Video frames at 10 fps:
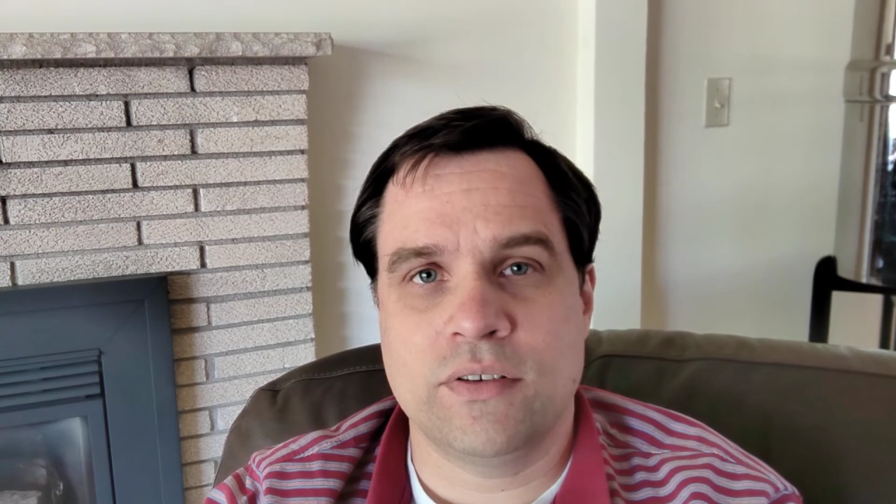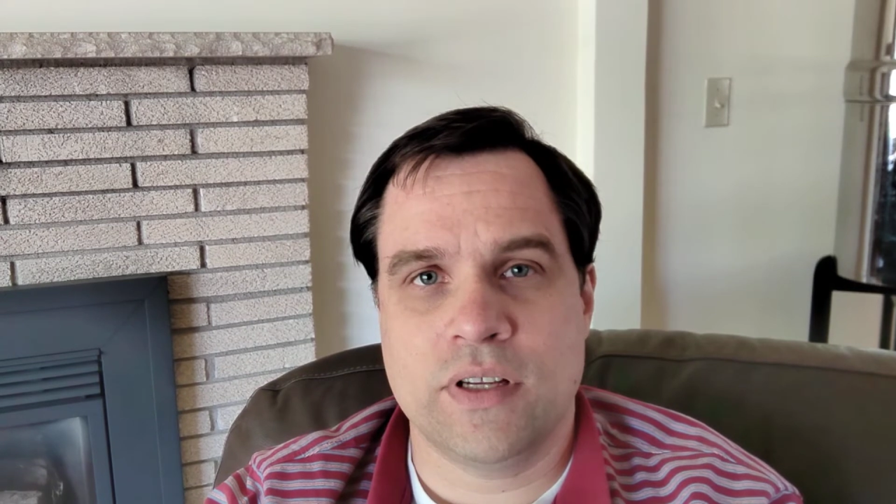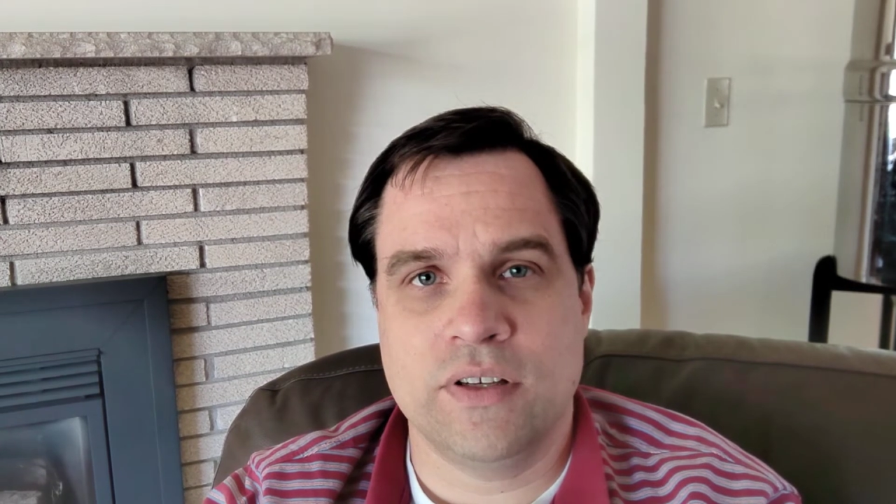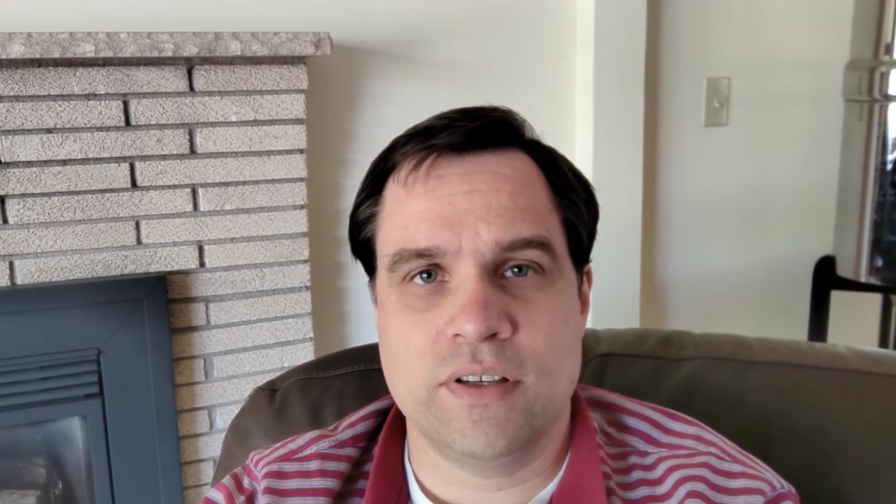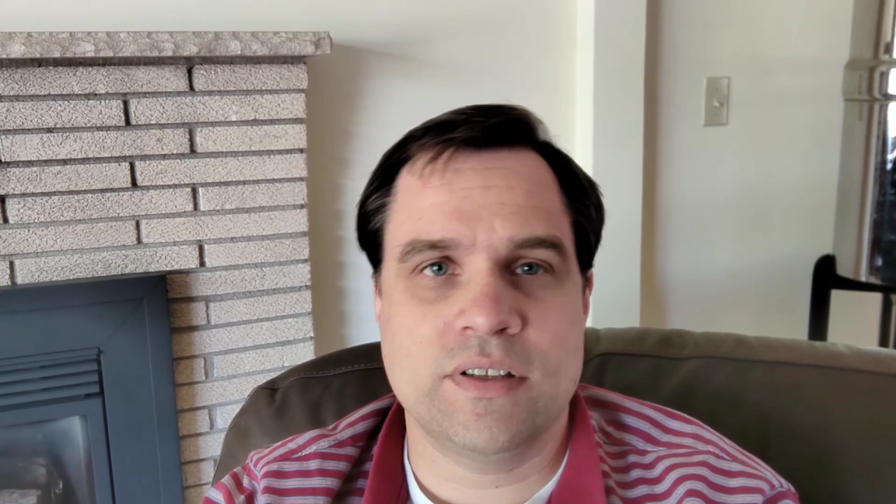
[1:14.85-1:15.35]

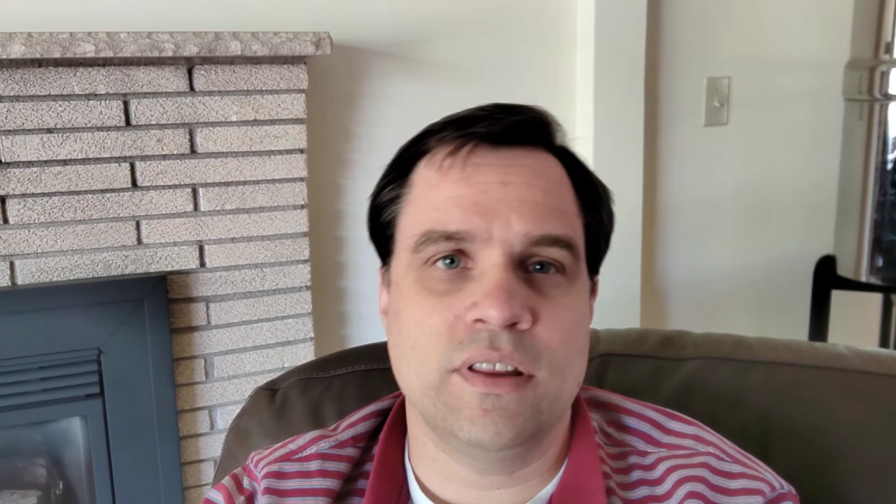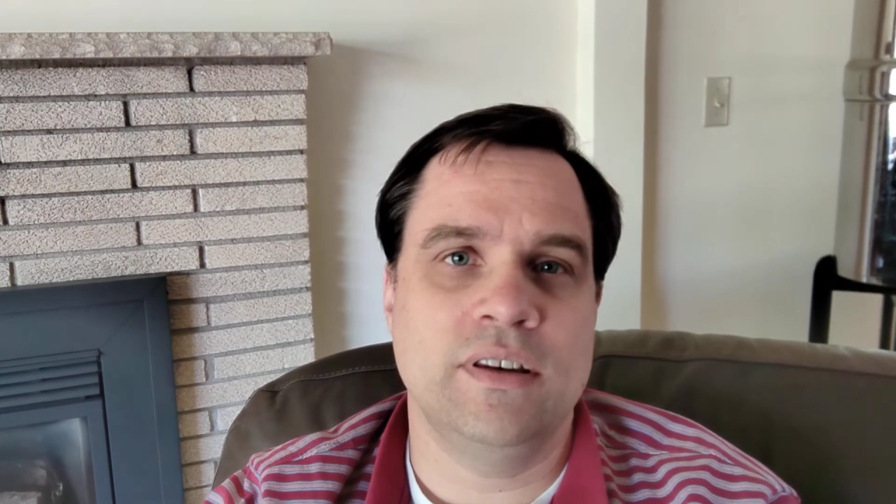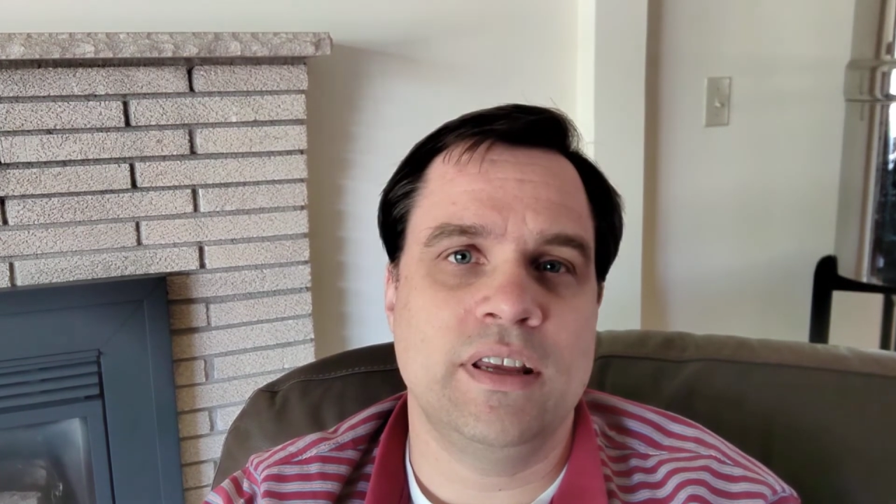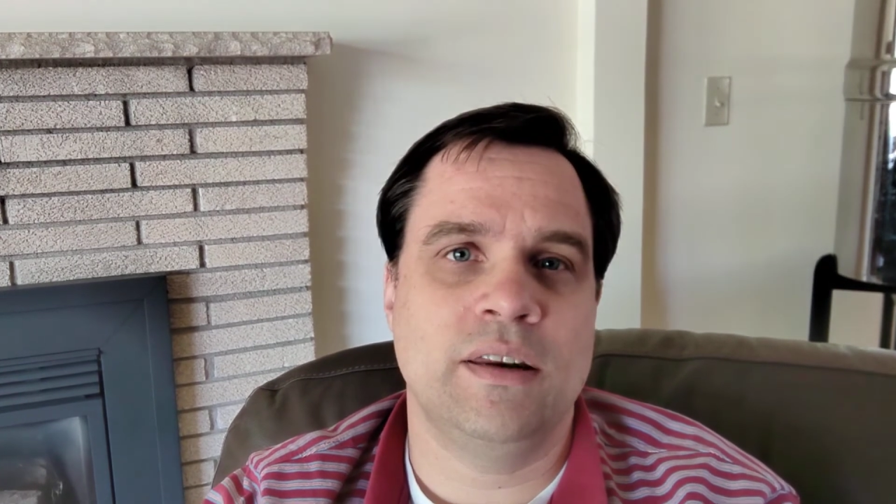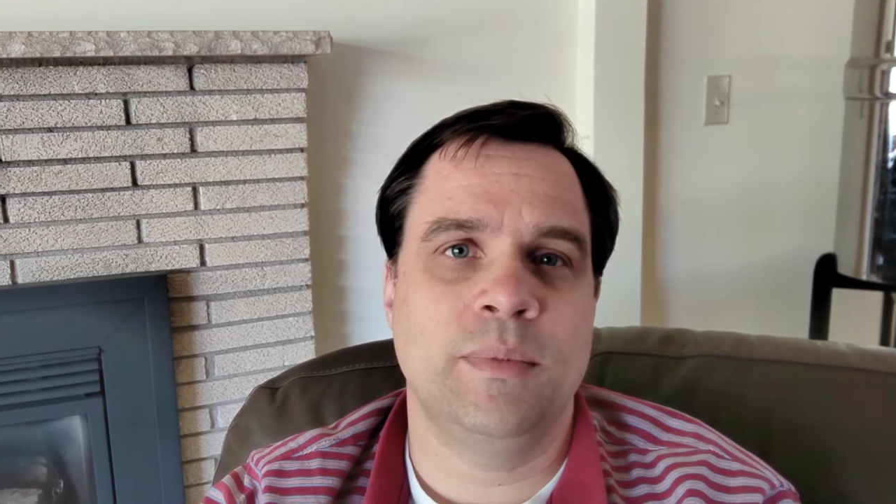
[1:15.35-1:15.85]
changes in
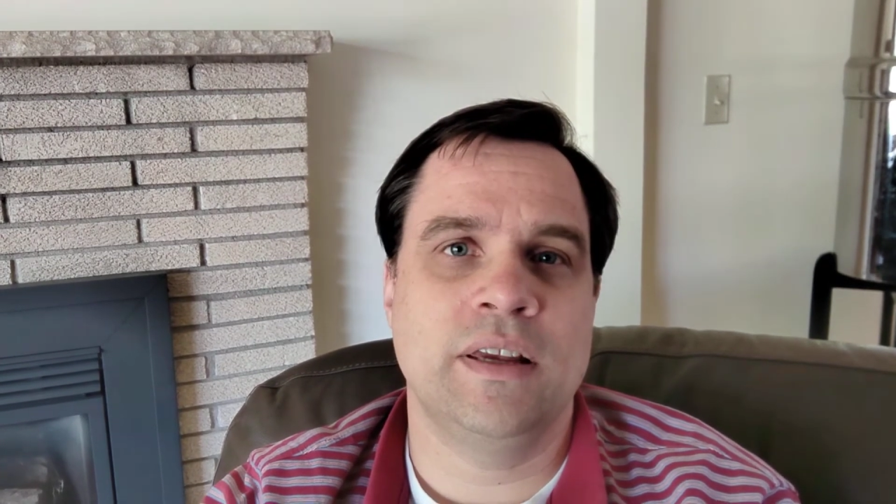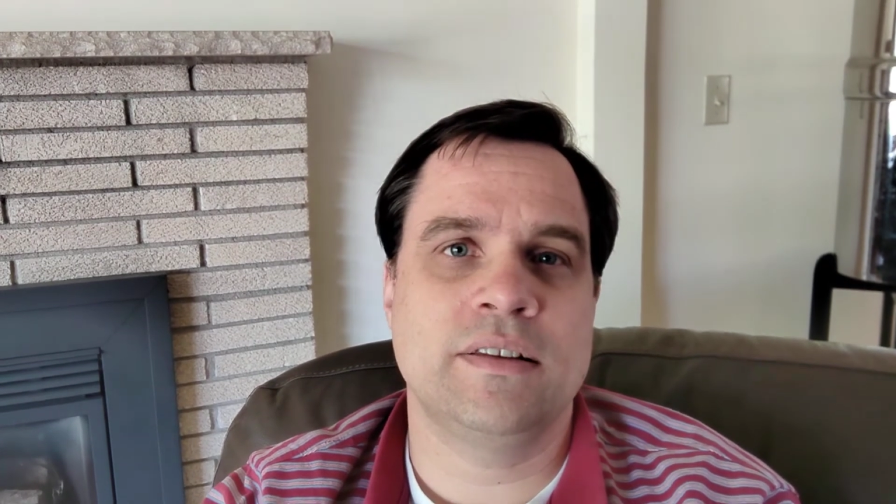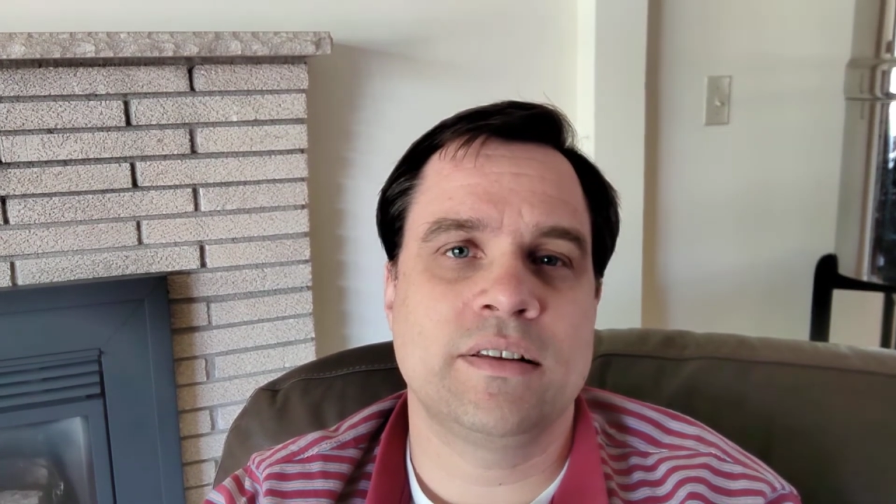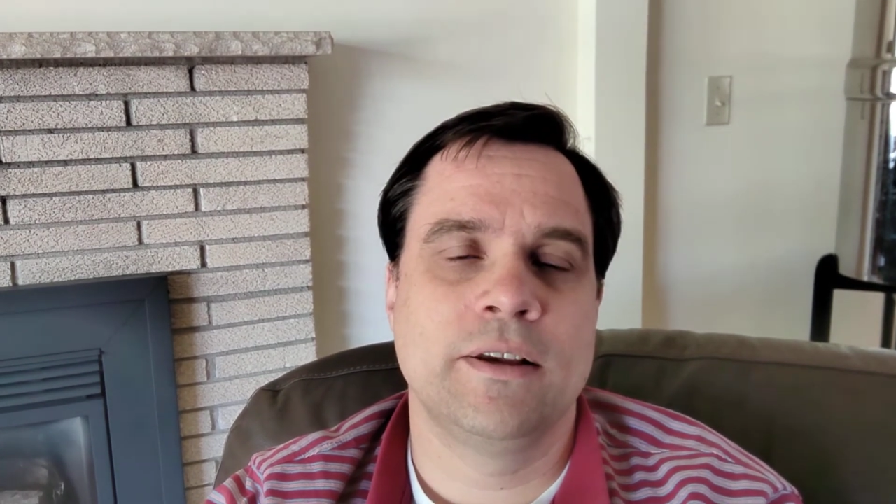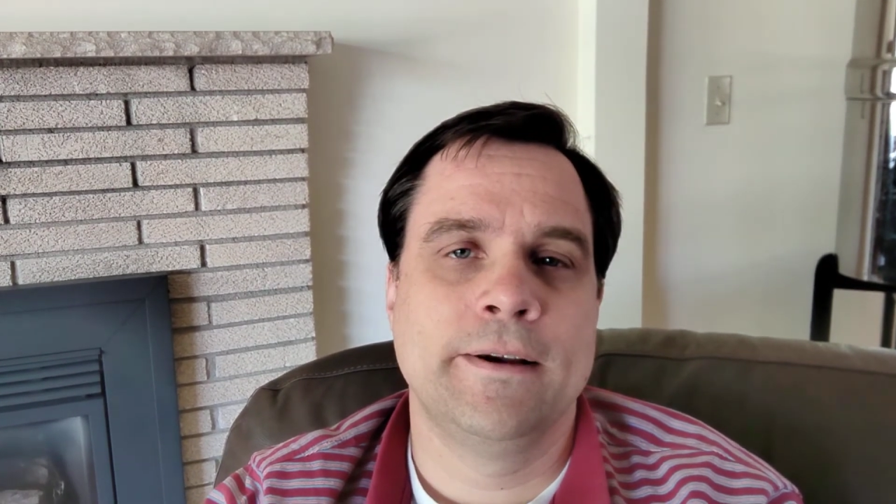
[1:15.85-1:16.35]
the database,